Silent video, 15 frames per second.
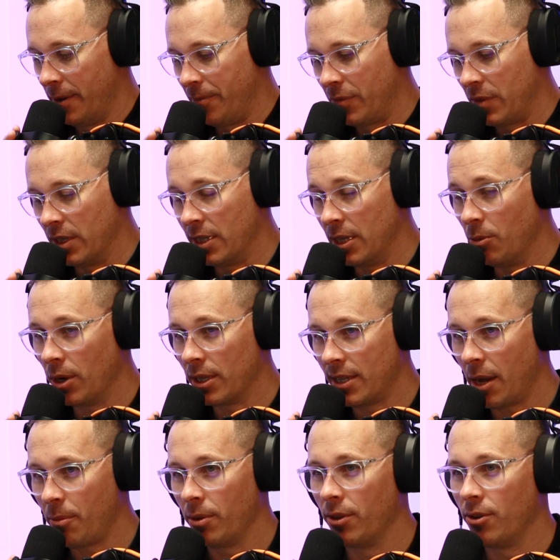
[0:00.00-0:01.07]
to see what's
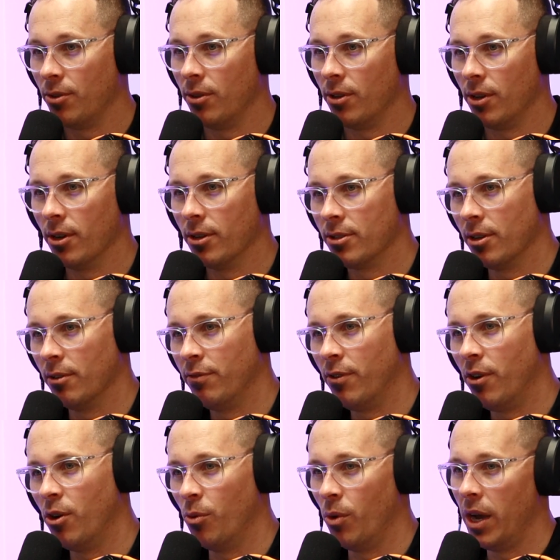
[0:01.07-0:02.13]
happened through the year so
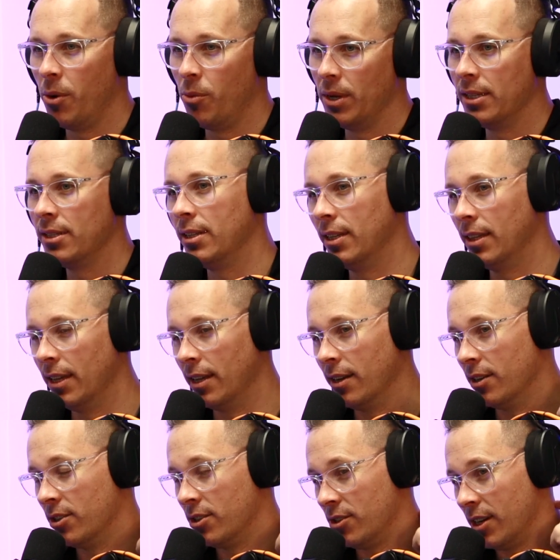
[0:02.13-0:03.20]
far, where we see the
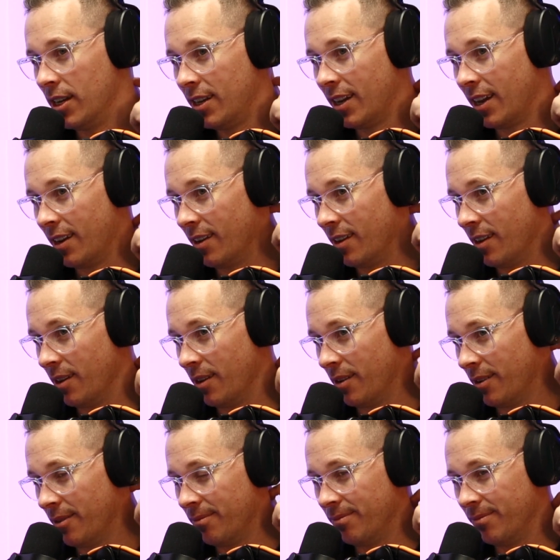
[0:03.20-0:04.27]
industry and
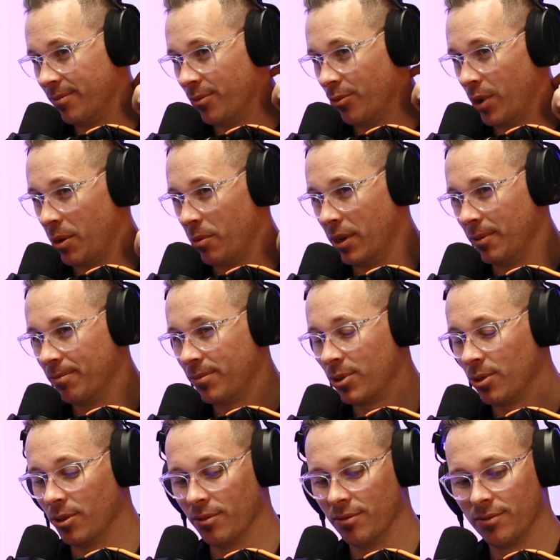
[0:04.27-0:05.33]
where we
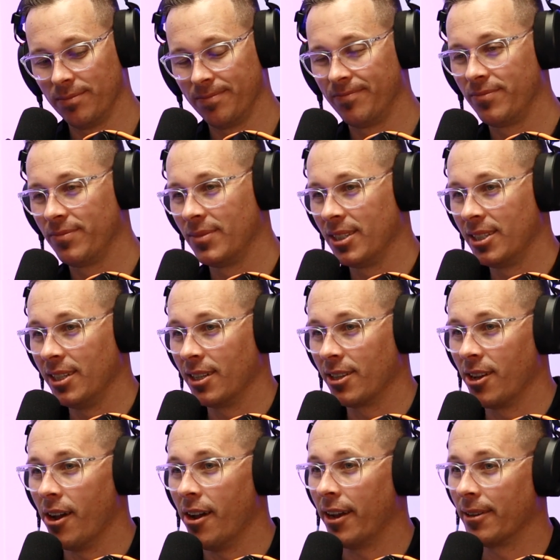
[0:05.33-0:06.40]
sort of see it
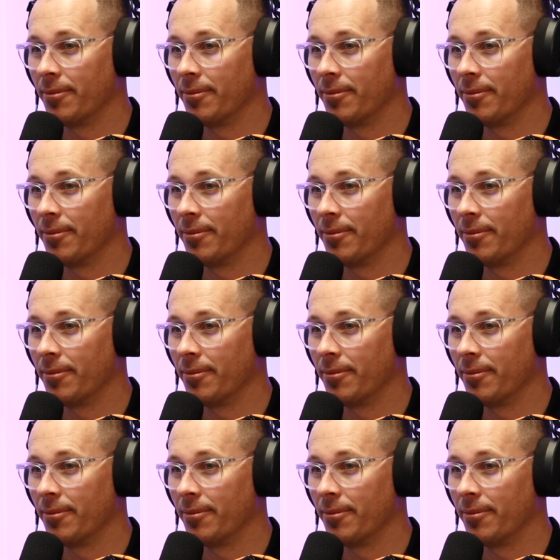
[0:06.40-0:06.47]
going.